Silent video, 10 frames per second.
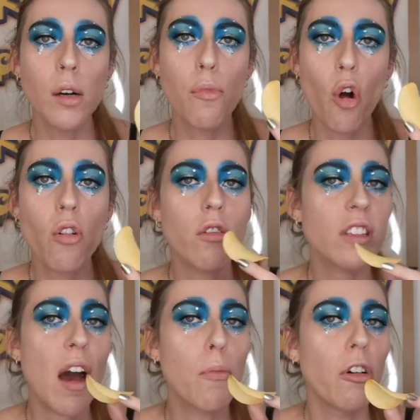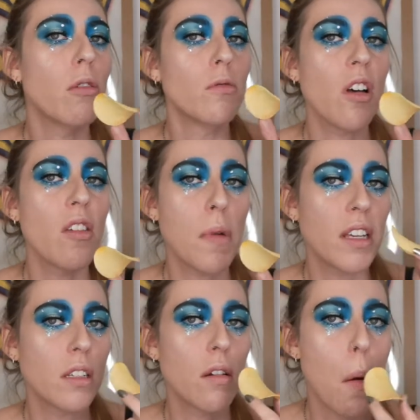Prawn cocktail Pringles are the
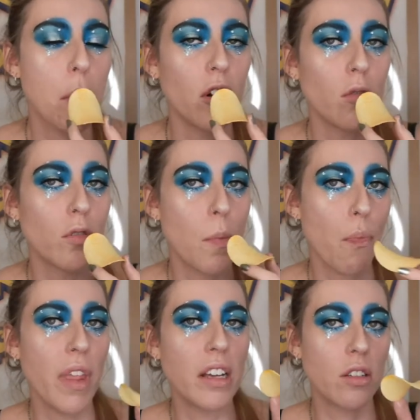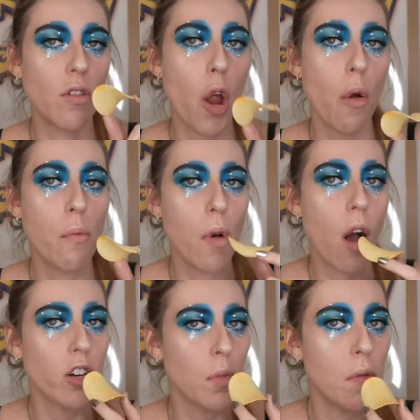best Pringles. There's no
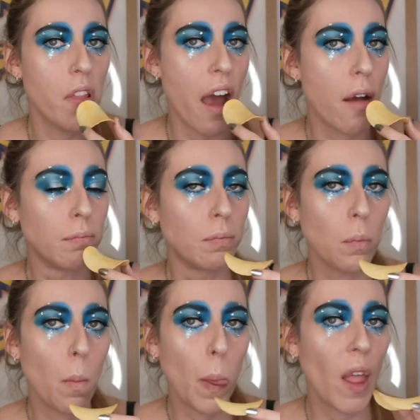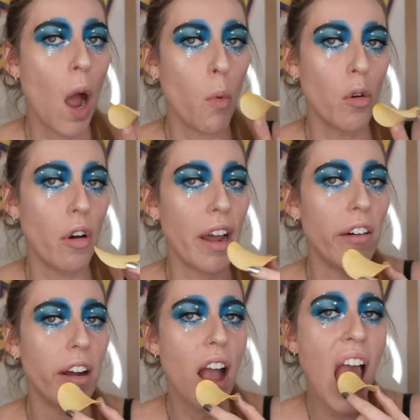argument there. I will not
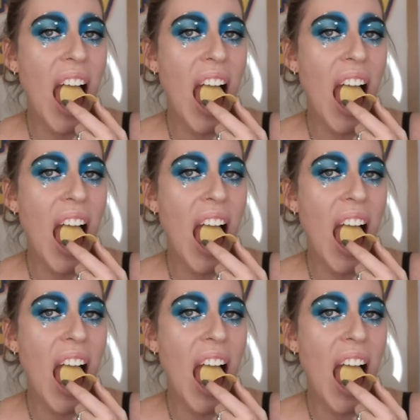hear it.